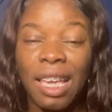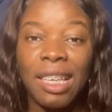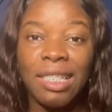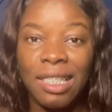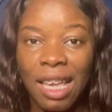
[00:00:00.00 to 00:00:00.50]

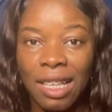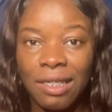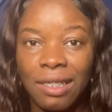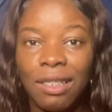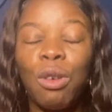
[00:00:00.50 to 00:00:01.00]

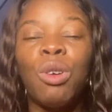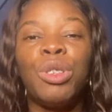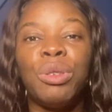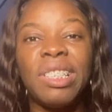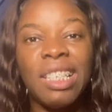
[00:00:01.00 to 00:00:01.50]
yes on
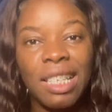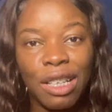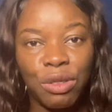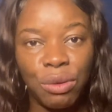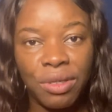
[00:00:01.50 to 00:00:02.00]
your
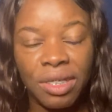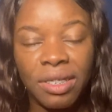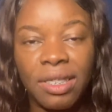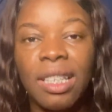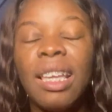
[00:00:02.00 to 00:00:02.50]

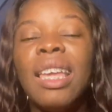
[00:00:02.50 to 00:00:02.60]
DS260